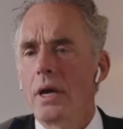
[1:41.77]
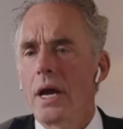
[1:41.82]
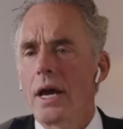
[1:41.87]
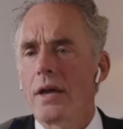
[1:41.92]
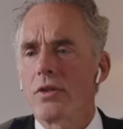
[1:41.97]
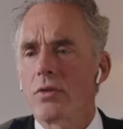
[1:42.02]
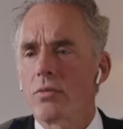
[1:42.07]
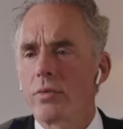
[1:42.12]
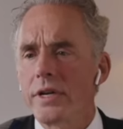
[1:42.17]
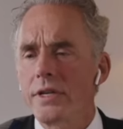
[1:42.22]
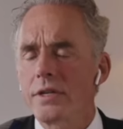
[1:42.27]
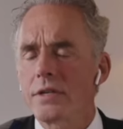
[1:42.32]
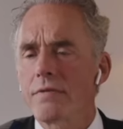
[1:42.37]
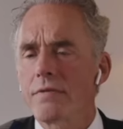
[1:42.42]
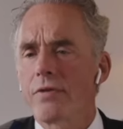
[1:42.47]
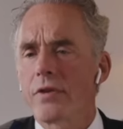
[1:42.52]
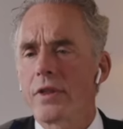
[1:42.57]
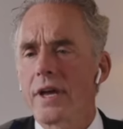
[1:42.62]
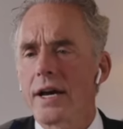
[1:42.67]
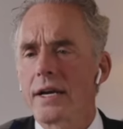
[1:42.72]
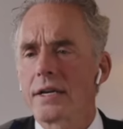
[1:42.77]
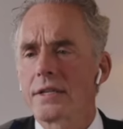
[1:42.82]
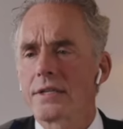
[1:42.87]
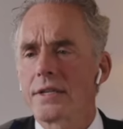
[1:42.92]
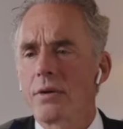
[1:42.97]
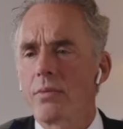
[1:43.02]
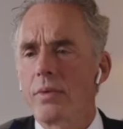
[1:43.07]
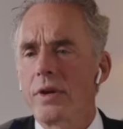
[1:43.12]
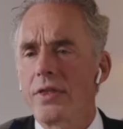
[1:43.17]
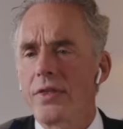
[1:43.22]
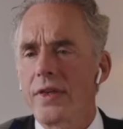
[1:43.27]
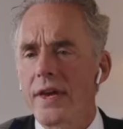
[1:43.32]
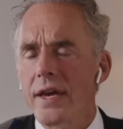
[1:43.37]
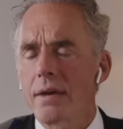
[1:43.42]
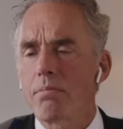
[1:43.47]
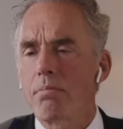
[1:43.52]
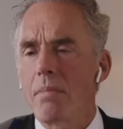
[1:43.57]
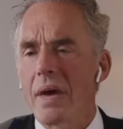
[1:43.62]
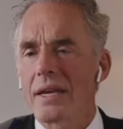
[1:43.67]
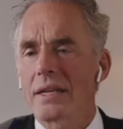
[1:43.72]
And the reason for that is that we
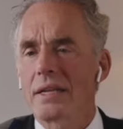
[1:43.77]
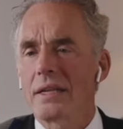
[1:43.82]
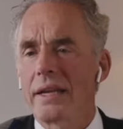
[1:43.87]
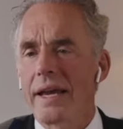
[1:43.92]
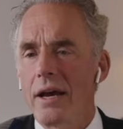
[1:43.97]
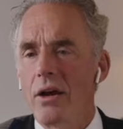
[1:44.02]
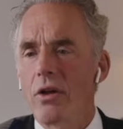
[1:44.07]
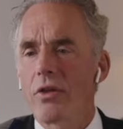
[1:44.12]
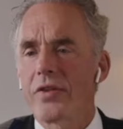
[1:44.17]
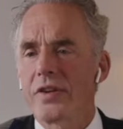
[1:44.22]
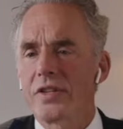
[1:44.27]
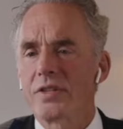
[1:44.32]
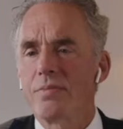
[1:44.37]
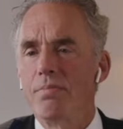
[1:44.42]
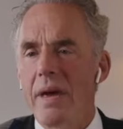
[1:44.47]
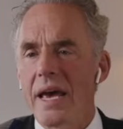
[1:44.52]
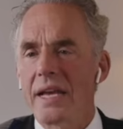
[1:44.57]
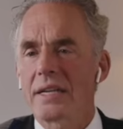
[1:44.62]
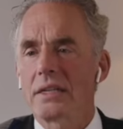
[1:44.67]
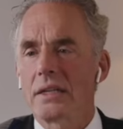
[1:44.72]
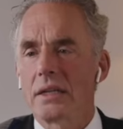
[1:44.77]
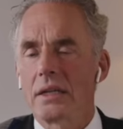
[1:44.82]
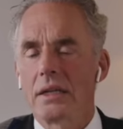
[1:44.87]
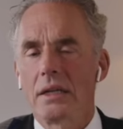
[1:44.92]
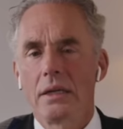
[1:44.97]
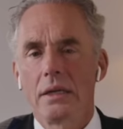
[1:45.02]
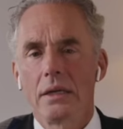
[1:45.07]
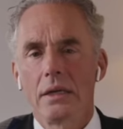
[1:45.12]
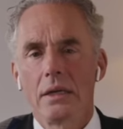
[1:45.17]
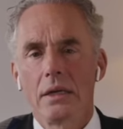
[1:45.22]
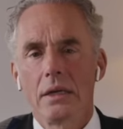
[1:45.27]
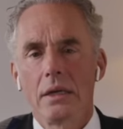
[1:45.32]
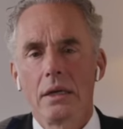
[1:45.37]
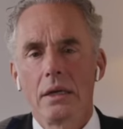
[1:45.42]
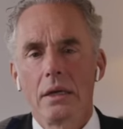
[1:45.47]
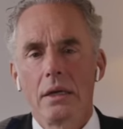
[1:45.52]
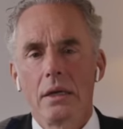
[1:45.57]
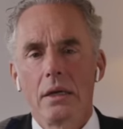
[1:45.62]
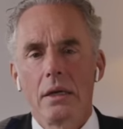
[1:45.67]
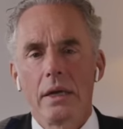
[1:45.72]
think mental health is mental
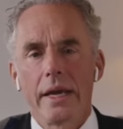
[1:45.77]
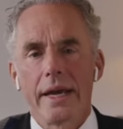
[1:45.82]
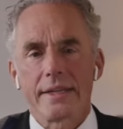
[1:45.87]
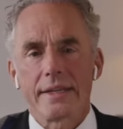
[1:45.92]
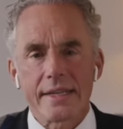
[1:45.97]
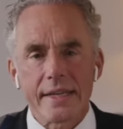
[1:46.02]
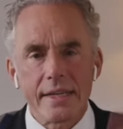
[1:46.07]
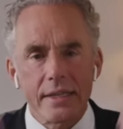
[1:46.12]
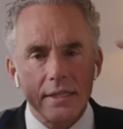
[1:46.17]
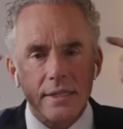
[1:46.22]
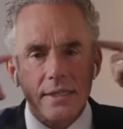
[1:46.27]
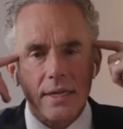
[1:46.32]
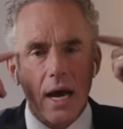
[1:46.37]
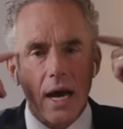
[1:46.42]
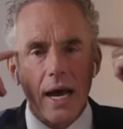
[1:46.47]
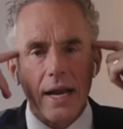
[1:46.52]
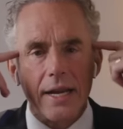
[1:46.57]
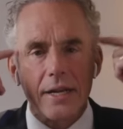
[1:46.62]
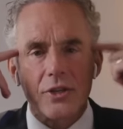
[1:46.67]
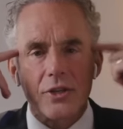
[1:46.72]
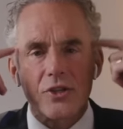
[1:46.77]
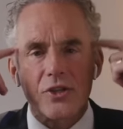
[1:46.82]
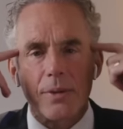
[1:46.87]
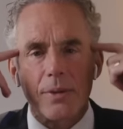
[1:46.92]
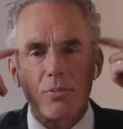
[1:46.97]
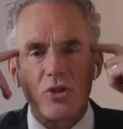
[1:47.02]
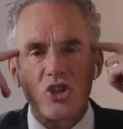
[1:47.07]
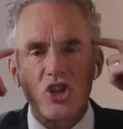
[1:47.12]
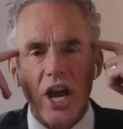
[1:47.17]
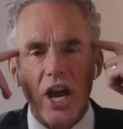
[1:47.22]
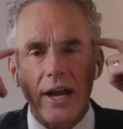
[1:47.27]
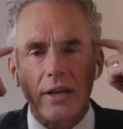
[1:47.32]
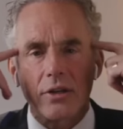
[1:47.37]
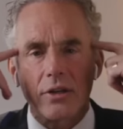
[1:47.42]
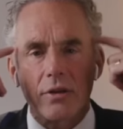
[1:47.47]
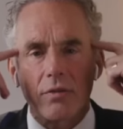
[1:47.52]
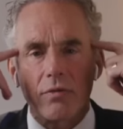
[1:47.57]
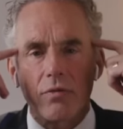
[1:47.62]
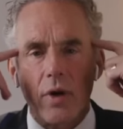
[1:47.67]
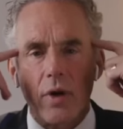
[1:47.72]
it's inside, it's
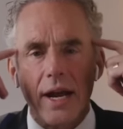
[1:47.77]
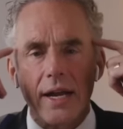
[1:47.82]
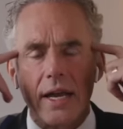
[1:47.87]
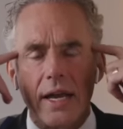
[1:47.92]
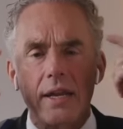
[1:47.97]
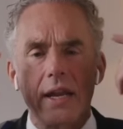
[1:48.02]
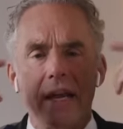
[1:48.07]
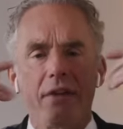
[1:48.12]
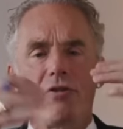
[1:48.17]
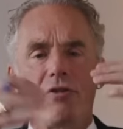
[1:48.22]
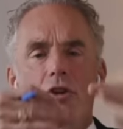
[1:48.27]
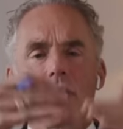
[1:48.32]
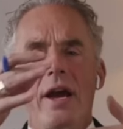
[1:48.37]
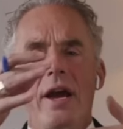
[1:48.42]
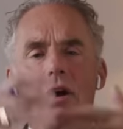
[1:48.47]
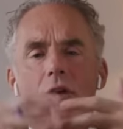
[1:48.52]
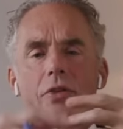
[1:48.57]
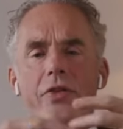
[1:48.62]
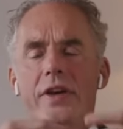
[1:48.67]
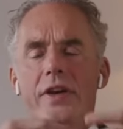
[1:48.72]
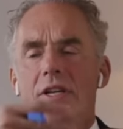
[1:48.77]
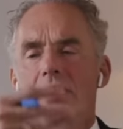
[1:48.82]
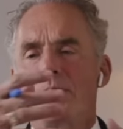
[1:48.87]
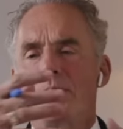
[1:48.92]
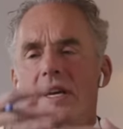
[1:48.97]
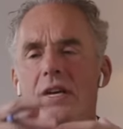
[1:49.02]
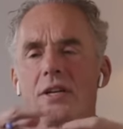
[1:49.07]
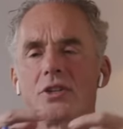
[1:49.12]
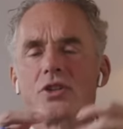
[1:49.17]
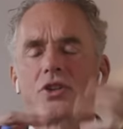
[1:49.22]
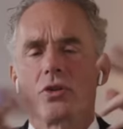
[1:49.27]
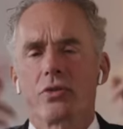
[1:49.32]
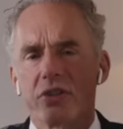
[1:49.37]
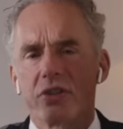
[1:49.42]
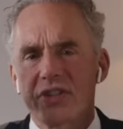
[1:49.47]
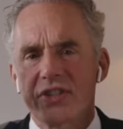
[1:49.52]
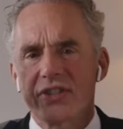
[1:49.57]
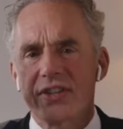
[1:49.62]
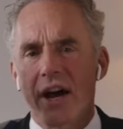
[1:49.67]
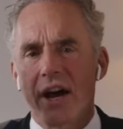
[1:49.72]
subjective, right? And if you're healthy, it's because you're
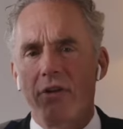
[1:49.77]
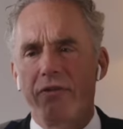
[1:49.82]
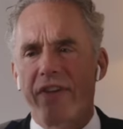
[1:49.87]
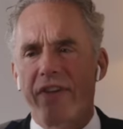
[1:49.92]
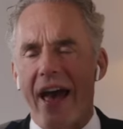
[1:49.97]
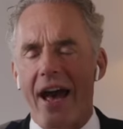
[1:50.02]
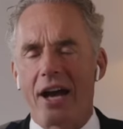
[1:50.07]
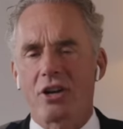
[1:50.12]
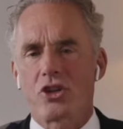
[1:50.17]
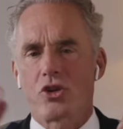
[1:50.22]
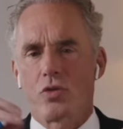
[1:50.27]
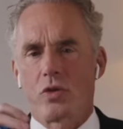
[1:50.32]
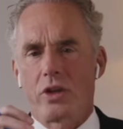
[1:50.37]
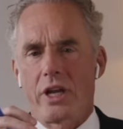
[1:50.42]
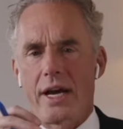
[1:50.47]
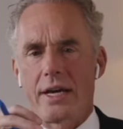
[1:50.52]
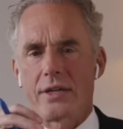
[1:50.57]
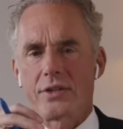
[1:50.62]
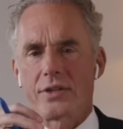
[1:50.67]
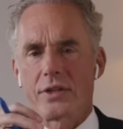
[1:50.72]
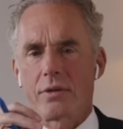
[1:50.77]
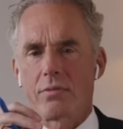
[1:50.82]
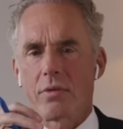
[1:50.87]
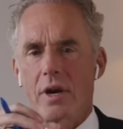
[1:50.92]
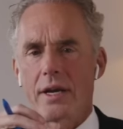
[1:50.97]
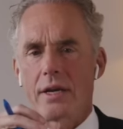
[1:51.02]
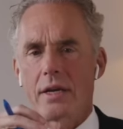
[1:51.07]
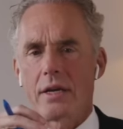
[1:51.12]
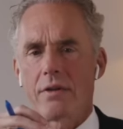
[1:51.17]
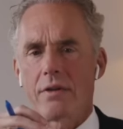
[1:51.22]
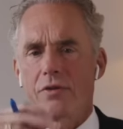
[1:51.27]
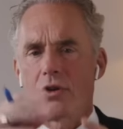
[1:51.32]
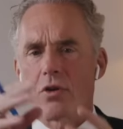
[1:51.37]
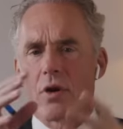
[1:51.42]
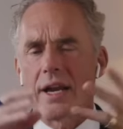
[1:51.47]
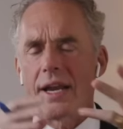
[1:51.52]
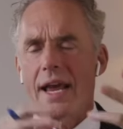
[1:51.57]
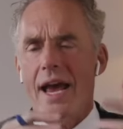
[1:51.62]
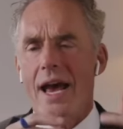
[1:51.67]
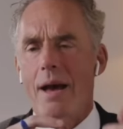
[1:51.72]
self actualizing, right? And if
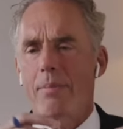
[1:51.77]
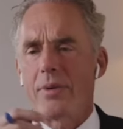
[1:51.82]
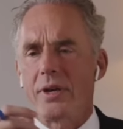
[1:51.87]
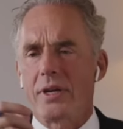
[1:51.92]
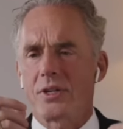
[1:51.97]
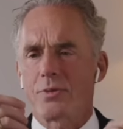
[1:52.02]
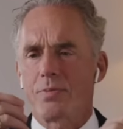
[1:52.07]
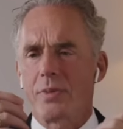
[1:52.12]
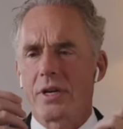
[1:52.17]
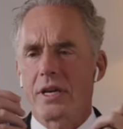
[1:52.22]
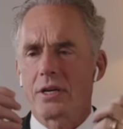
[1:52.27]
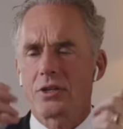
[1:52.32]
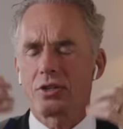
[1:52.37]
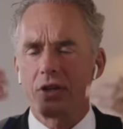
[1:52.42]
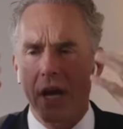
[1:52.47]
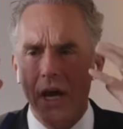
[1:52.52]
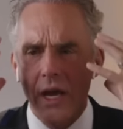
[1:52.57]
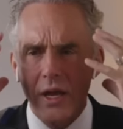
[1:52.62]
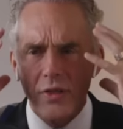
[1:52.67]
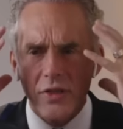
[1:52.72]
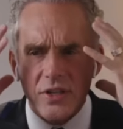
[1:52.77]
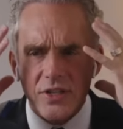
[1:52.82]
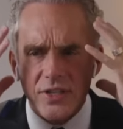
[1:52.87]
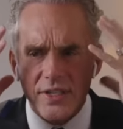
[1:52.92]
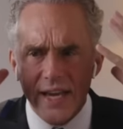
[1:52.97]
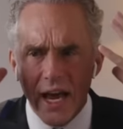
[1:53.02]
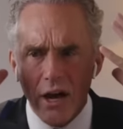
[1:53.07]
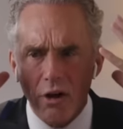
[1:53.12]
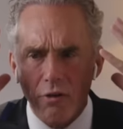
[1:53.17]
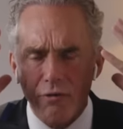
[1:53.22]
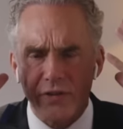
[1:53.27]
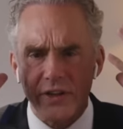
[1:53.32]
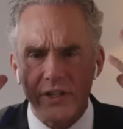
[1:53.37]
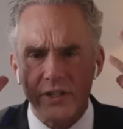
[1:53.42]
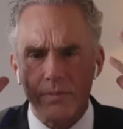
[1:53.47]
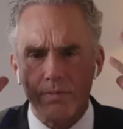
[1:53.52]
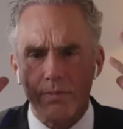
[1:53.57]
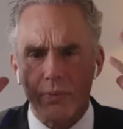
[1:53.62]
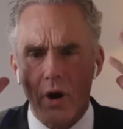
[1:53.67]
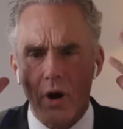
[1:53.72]
you're unhappy, it's because the self
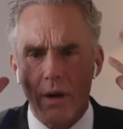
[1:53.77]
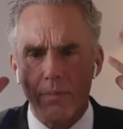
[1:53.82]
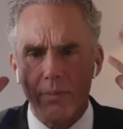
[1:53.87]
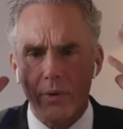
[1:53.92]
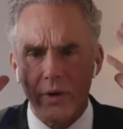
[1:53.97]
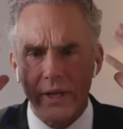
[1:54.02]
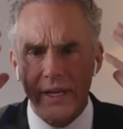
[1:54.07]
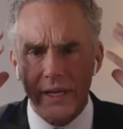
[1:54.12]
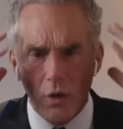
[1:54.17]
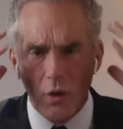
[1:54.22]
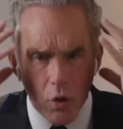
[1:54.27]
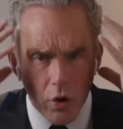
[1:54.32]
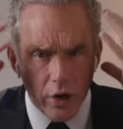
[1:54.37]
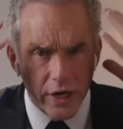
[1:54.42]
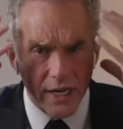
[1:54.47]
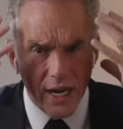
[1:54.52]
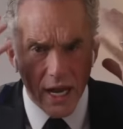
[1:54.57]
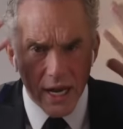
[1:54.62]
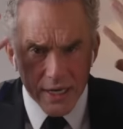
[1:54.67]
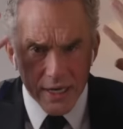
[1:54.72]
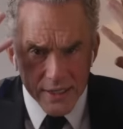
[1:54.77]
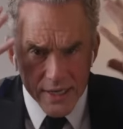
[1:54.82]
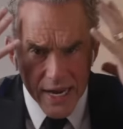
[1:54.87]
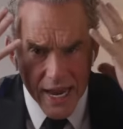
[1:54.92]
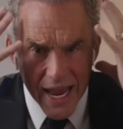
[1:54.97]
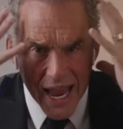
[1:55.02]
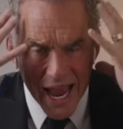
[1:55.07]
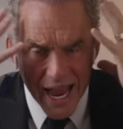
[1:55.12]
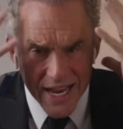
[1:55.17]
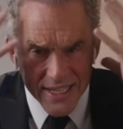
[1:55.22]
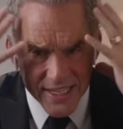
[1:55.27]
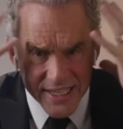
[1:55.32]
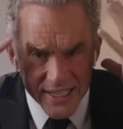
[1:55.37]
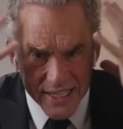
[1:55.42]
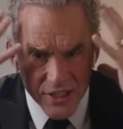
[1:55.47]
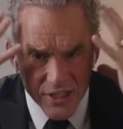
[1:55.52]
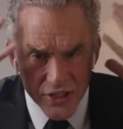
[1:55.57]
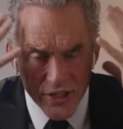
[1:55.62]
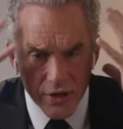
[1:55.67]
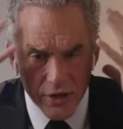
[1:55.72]
isn't properly organized as an
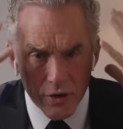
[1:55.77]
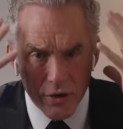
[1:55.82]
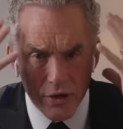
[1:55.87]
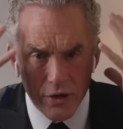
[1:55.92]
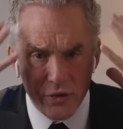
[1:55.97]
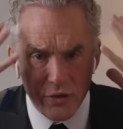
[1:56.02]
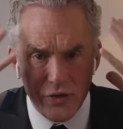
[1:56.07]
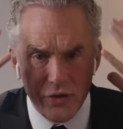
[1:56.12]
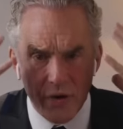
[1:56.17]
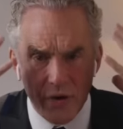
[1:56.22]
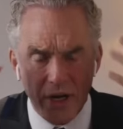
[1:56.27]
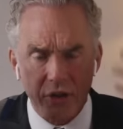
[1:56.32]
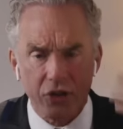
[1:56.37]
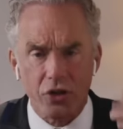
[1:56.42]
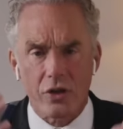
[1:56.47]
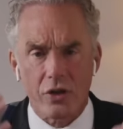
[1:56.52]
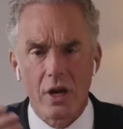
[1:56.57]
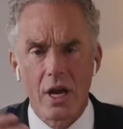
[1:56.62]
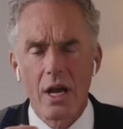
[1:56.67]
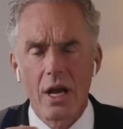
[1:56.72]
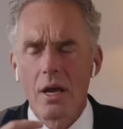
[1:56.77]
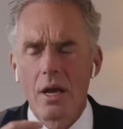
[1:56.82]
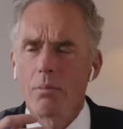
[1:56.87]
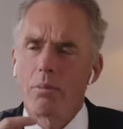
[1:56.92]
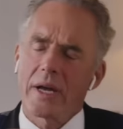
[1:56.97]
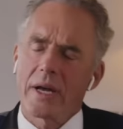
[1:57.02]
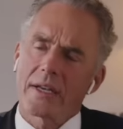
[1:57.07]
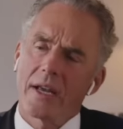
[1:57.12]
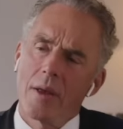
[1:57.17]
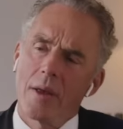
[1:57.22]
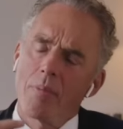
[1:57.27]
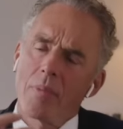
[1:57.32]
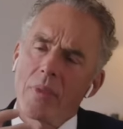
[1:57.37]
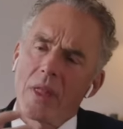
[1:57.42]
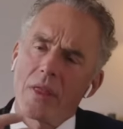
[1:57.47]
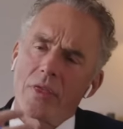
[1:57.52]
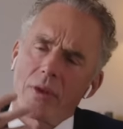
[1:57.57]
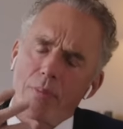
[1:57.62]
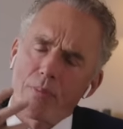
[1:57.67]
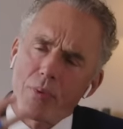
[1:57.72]
interior structure. But
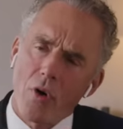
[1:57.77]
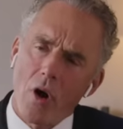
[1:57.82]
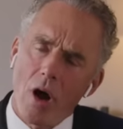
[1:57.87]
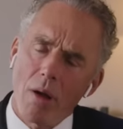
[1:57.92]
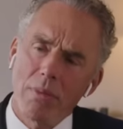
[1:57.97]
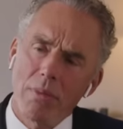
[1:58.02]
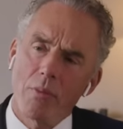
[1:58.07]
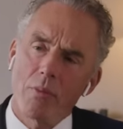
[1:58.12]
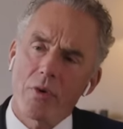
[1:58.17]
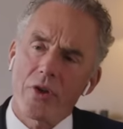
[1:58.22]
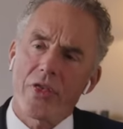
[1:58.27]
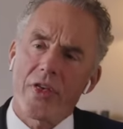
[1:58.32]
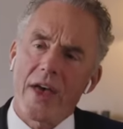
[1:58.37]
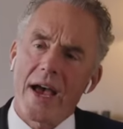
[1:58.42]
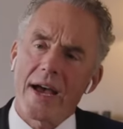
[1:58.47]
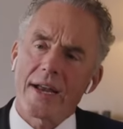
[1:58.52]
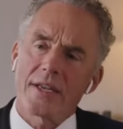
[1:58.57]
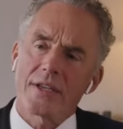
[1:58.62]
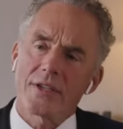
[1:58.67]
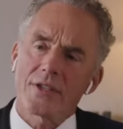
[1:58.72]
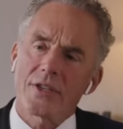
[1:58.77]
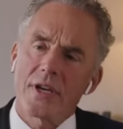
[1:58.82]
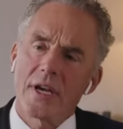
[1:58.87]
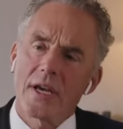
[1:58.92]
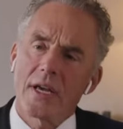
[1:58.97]
the problem with that is